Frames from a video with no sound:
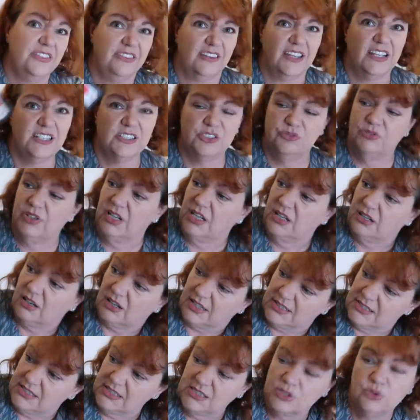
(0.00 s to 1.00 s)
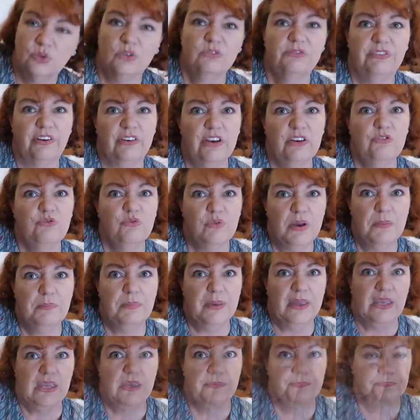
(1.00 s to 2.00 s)
think it's really nice. It's all very
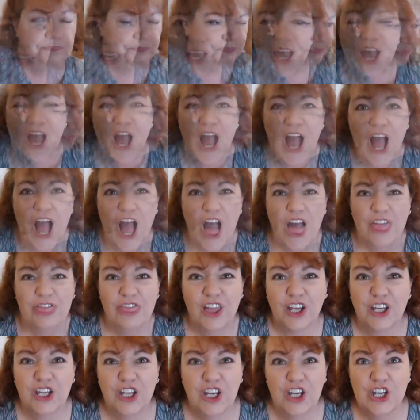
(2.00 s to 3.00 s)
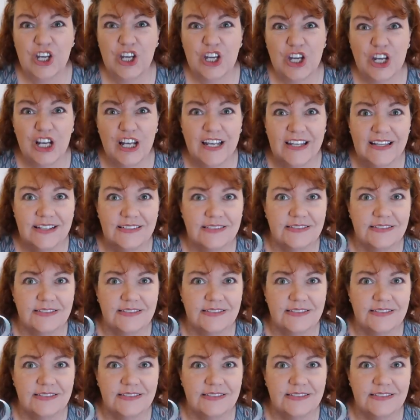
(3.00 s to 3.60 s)
ribby. The girly